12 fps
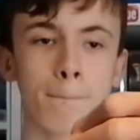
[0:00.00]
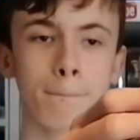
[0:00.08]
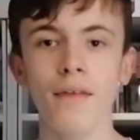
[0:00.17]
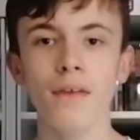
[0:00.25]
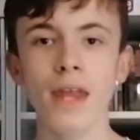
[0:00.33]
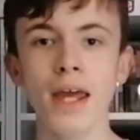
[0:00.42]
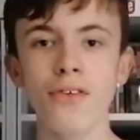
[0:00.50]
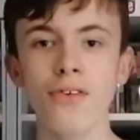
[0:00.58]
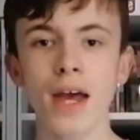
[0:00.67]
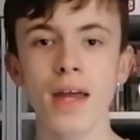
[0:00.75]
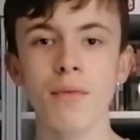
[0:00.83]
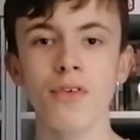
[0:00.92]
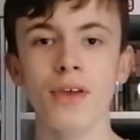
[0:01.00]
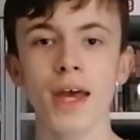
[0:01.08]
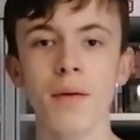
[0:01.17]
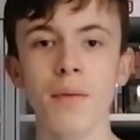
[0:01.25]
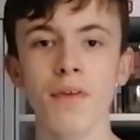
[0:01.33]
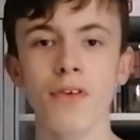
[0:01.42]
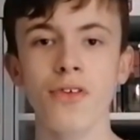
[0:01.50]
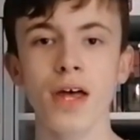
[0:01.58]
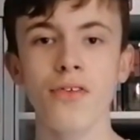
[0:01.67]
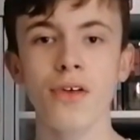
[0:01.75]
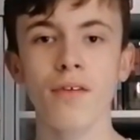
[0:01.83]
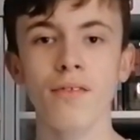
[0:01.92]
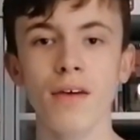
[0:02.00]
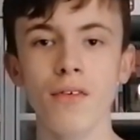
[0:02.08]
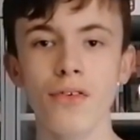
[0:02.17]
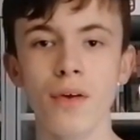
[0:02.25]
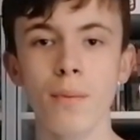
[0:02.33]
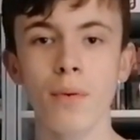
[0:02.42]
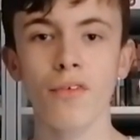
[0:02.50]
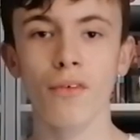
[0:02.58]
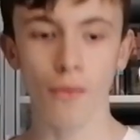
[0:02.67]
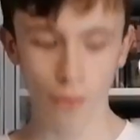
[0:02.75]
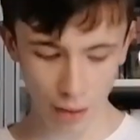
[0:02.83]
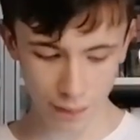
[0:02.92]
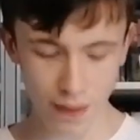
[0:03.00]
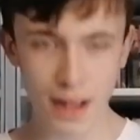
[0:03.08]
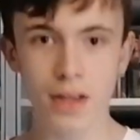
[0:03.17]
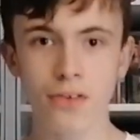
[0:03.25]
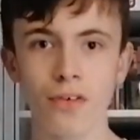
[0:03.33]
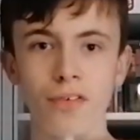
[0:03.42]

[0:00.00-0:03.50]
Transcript: And the next game is a game on the Snes that I've never seen before, and that is